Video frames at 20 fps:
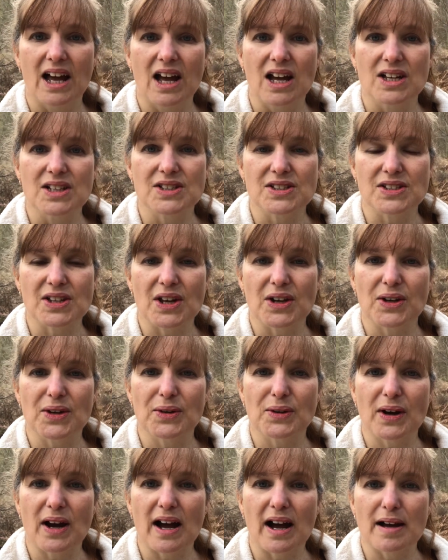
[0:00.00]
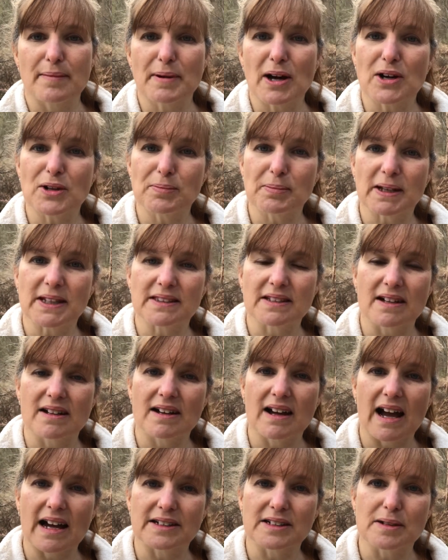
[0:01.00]
So I'm hoping that
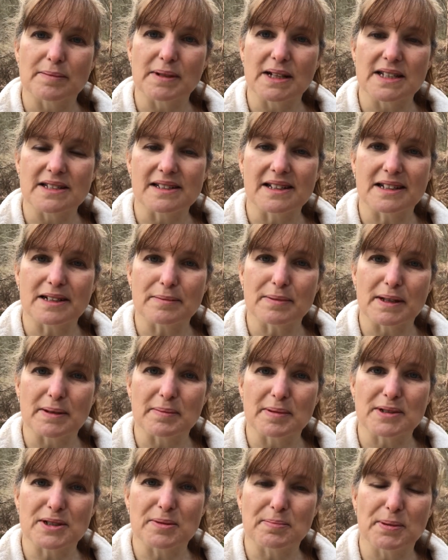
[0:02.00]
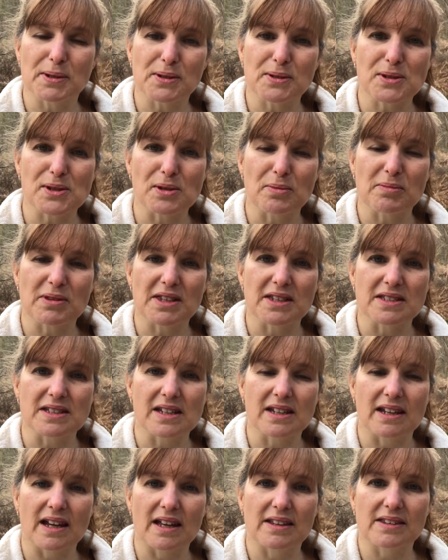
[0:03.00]
Adam is going to be able to pull something
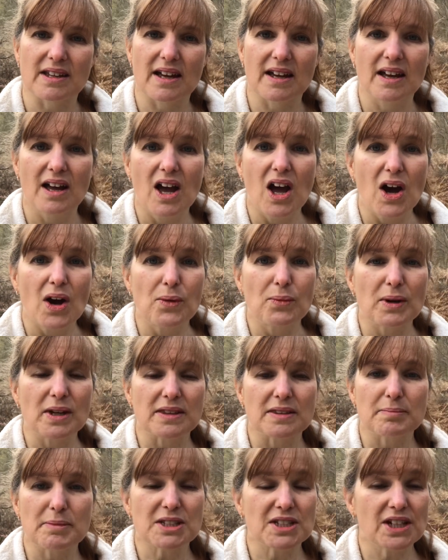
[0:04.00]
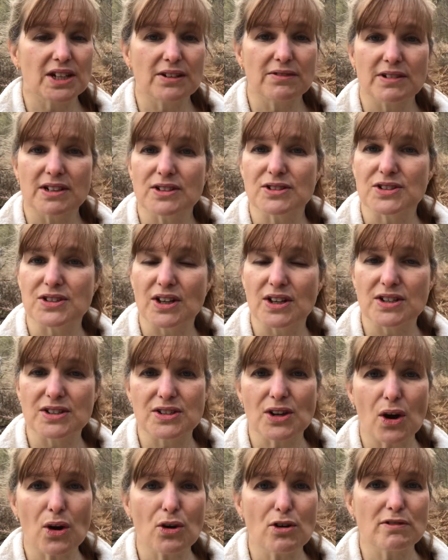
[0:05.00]
together with materials that he's
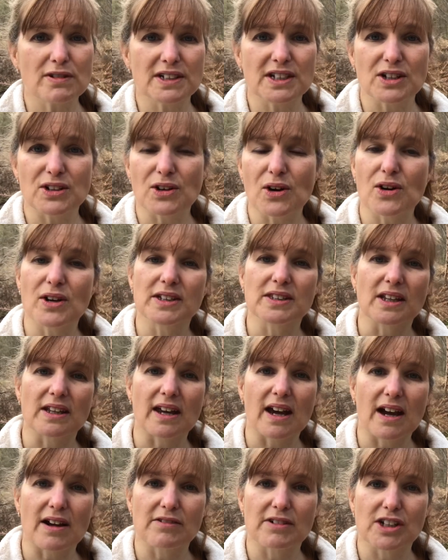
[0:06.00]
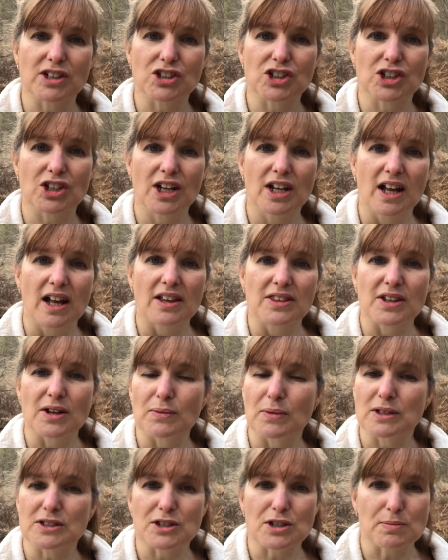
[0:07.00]
already got in the garage that
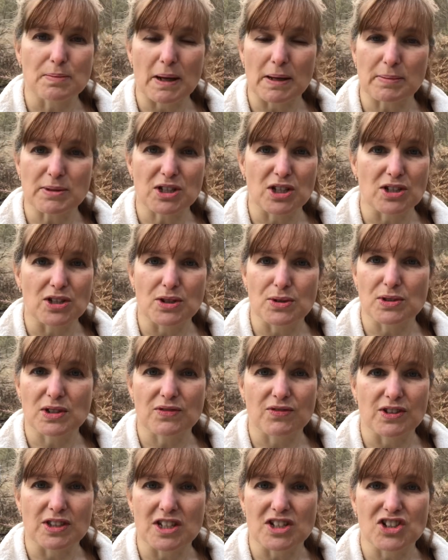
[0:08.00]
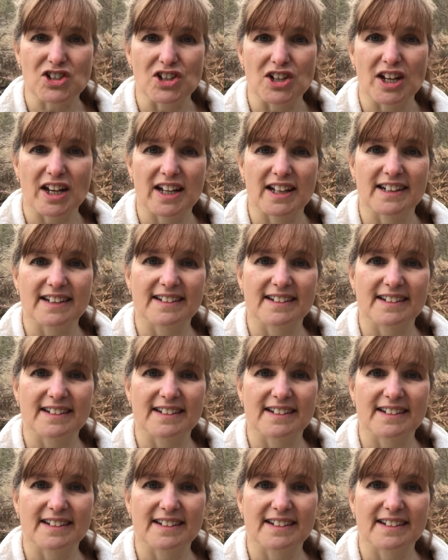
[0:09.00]
we'll just be able to use for this year.